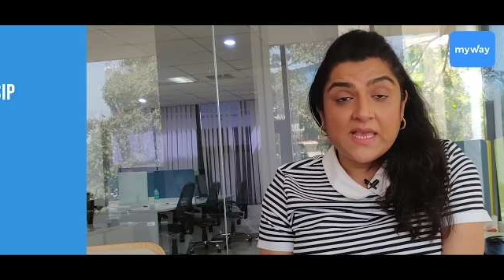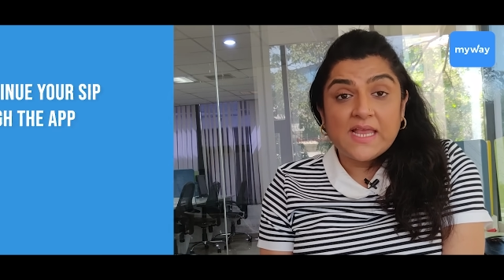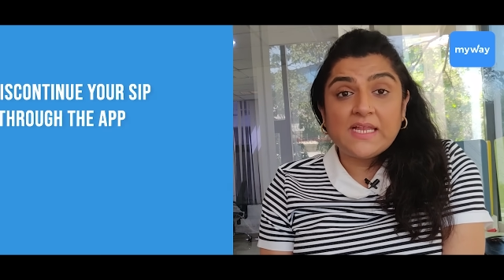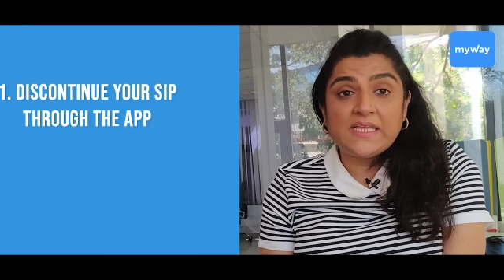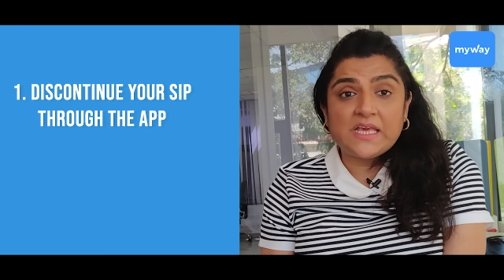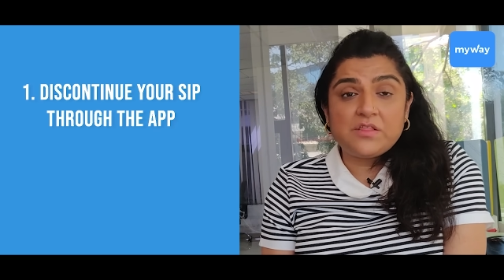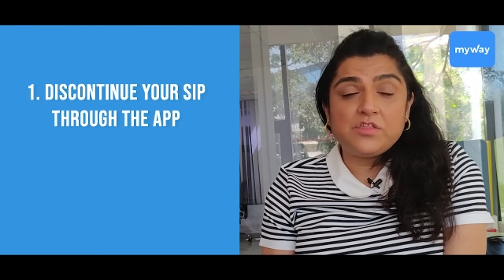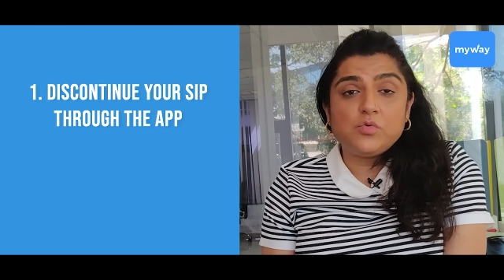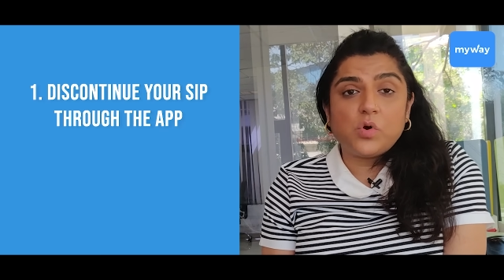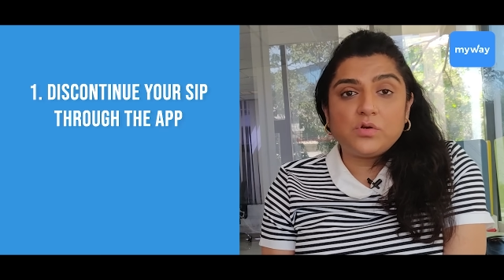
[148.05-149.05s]
In case
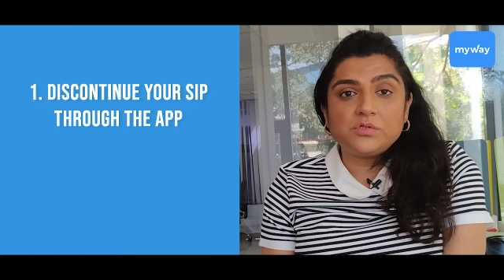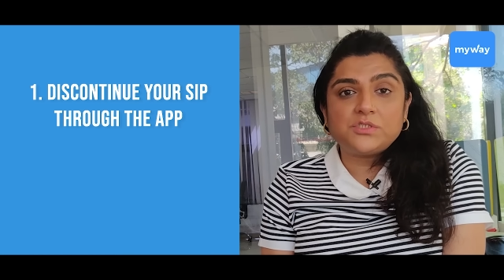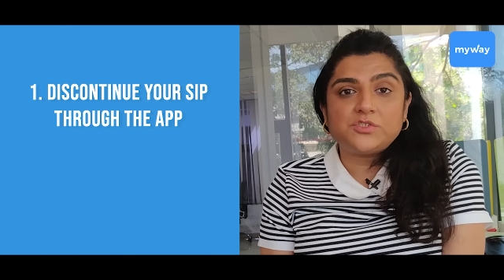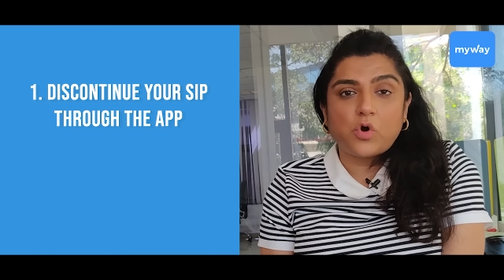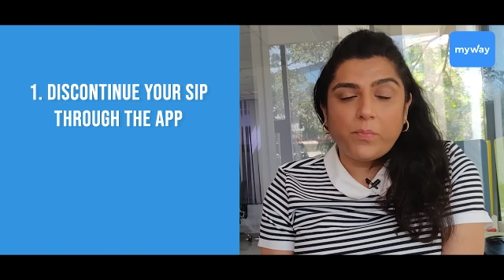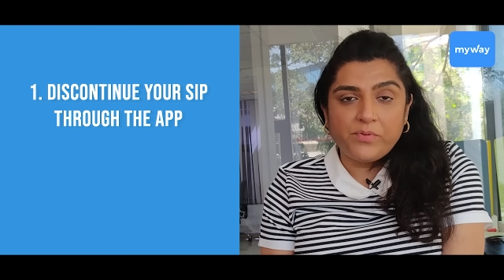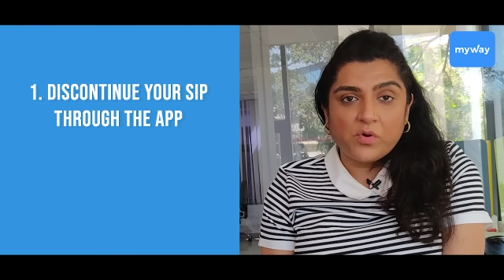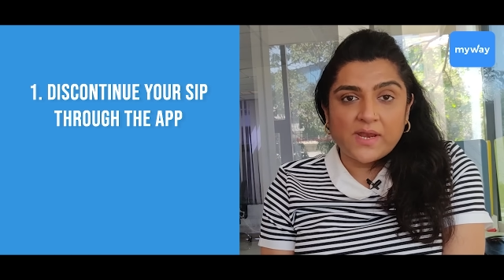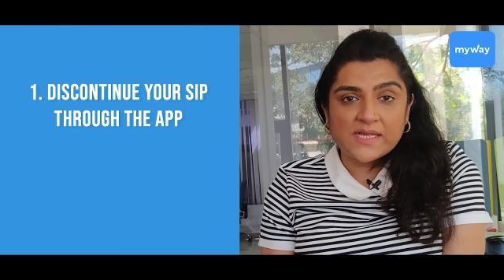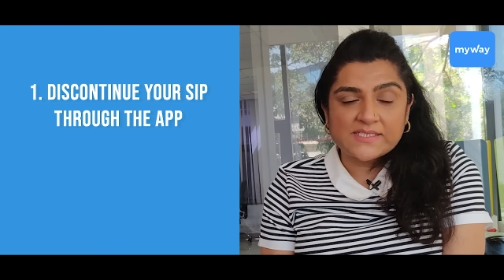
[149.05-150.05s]
you want to stop
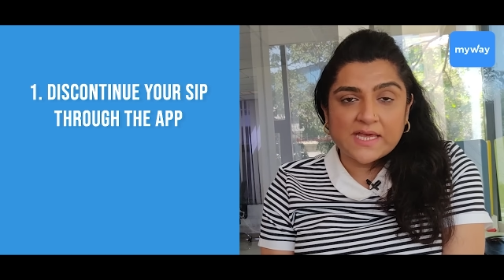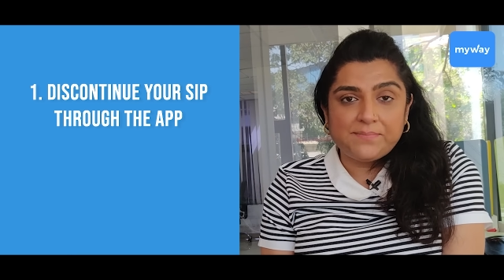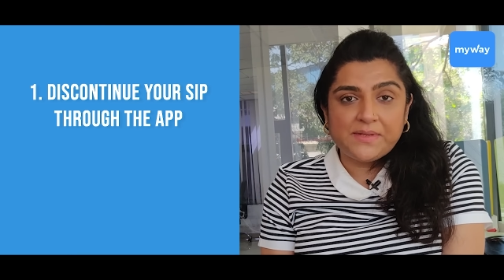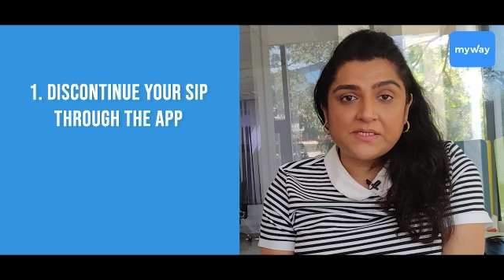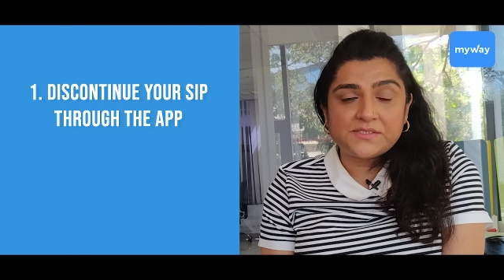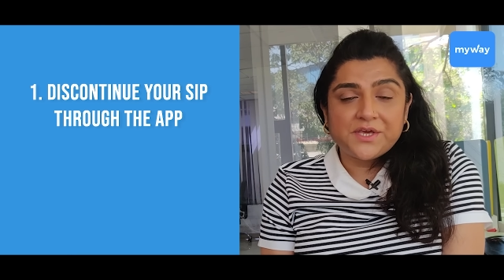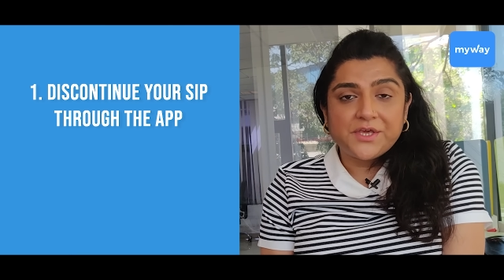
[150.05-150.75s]
your SIPs,